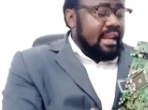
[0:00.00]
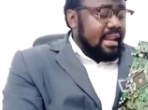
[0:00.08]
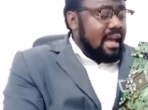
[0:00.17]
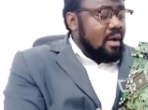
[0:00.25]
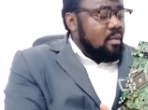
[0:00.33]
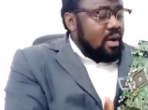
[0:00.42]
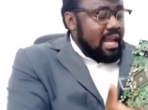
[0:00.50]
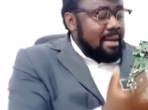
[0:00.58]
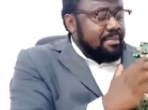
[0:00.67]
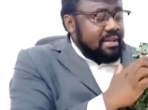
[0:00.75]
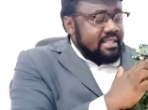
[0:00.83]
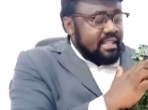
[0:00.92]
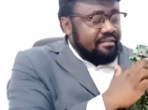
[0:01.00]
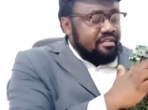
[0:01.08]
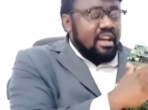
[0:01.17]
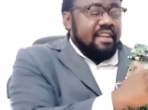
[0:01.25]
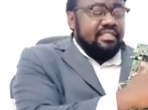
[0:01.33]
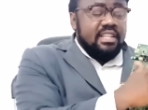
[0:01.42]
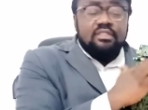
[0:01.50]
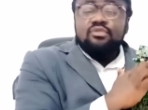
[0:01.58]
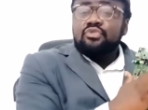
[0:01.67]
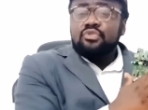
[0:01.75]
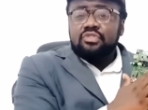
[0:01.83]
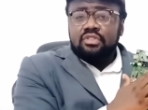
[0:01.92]
Now, what happens if you have just
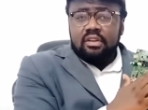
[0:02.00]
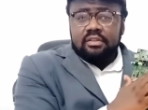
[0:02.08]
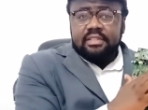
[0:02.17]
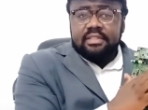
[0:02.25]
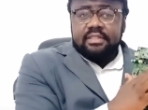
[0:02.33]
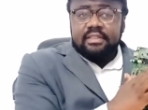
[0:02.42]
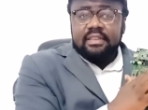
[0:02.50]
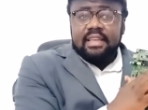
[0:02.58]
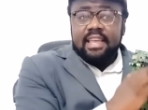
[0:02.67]
2 slots